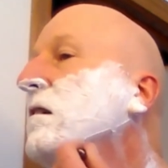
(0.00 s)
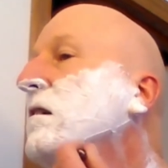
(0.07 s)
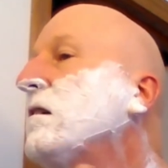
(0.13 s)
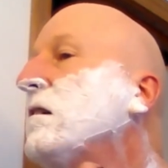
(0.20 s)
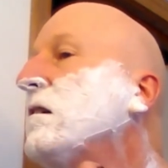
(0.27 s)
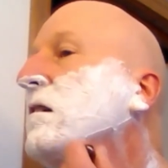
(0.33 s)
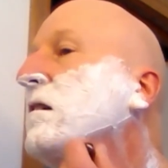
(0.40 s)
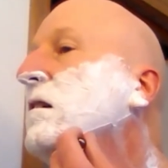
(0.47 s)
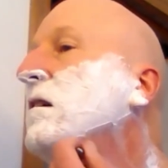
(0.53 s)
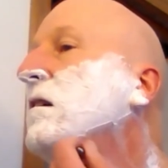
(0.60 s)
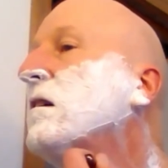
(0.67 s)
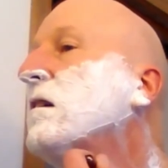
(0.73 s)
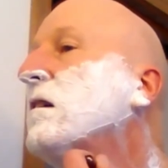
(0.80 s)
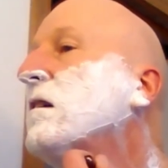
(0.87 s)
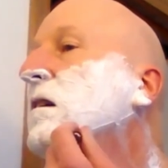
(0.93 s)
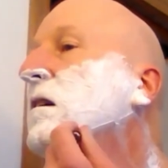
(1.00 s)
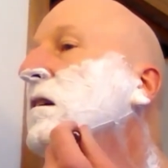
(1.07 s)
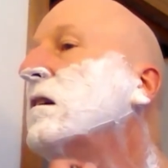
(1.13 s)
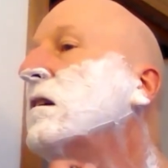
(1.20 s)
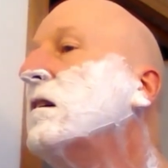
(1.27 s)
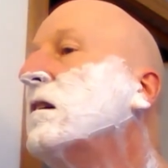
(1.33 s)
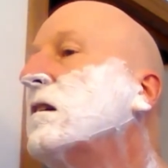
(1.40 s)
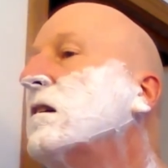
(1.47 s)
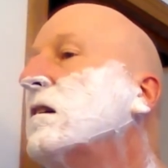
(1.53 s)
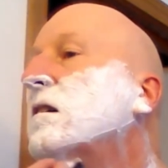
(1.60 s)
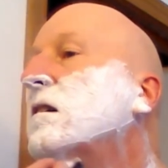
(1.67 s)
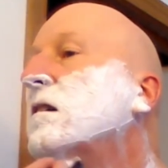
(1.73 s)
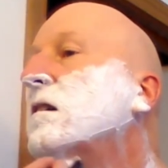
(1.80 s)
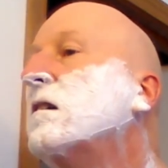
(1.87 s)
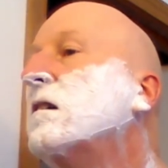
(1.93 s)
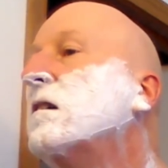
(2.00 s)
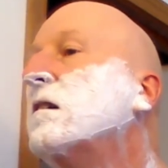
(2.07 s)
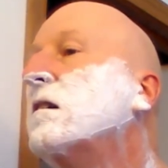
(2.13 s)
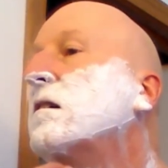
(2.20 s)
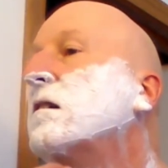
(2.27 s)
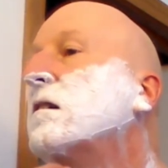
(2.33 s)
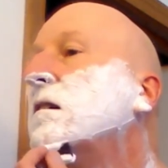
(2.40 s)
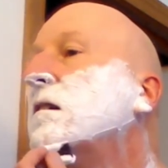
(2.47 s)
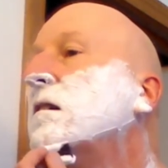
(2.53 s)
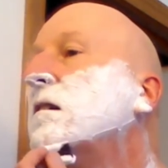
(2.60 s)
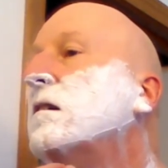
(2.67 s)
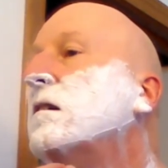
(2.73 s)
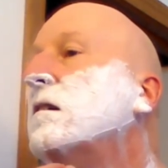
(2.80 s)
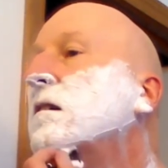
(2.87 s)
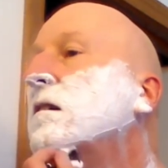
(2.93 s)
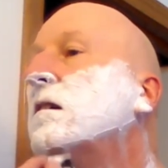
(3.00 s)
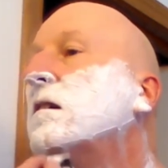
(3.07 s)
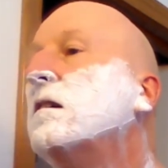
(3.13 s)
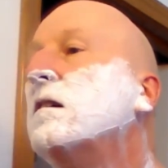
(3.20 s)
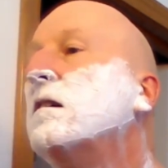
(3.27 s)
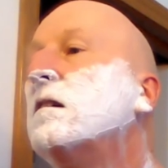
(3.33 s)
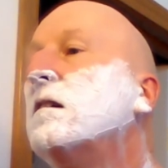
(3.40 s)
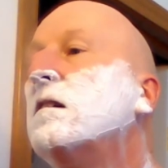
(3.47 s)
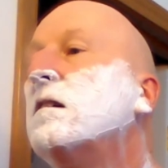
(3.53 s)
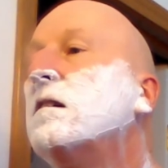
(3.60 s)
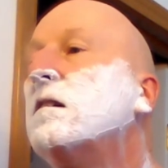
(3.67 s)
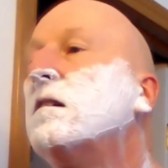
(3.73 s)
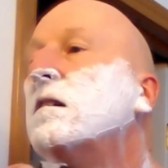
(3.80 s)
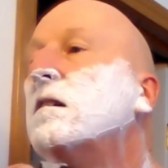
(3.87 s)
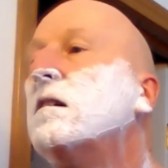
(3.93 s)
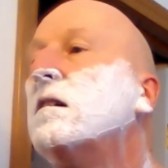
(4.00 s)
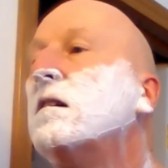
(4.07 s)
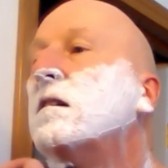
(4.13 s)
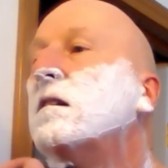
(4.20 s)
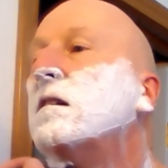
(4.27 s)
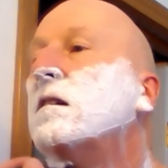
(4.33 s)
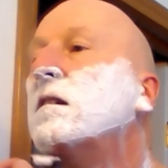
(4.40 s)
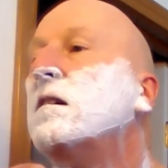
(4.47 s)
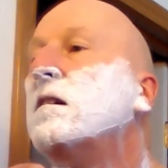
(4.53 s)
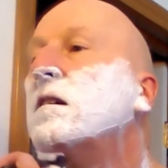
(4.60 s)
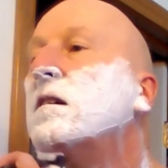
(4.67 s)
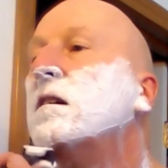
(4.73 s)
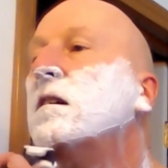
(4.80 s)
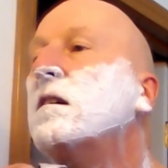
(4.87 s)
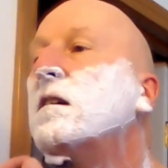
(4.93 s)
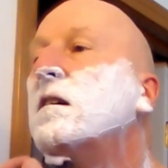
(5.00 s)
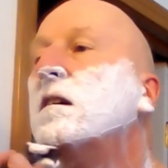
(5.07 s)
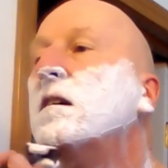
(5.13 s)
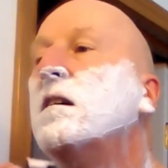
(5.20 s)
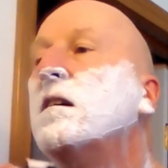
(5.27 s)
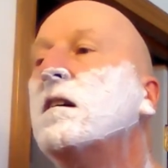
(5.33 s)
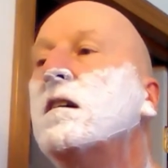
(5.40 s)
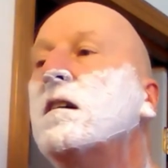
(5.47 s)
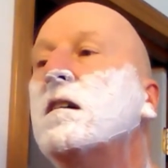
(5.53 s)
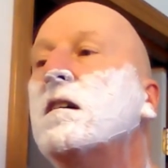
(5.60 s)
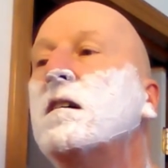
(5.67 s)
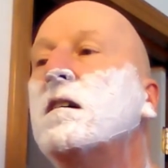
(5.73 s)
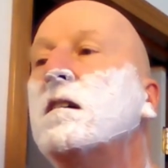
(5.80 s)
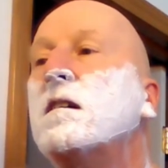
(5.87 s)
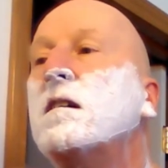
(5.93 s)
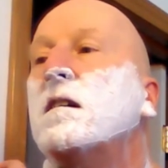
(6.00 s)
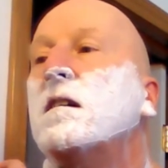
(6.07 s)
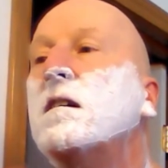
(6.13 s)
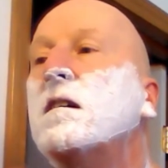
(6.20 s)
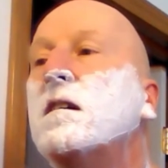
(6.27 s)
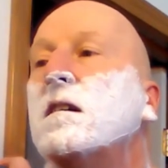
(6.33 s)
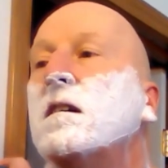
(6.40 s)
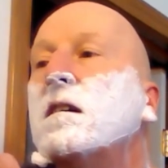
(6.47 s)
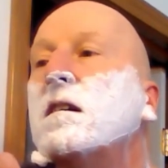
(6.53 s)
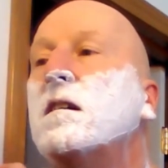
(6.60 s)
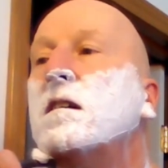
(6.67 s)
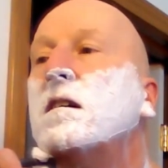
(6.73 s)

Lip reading: (silence)